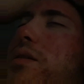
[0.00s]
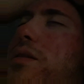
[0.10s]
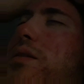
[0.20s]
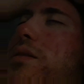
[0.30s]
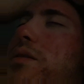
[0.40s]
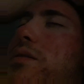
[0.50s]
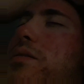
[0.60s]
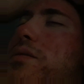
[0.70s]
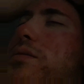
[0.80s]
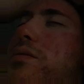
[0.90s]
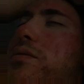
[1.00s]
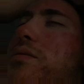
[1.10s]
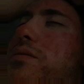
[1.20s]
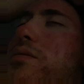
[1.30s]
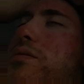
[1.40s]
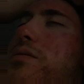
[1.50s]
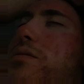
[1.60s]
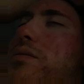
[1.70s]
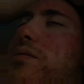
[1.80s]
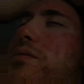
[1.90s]

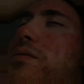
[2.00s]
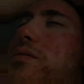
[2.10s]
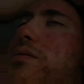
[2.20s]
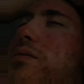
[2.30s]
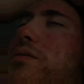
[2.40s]
(no one is talking)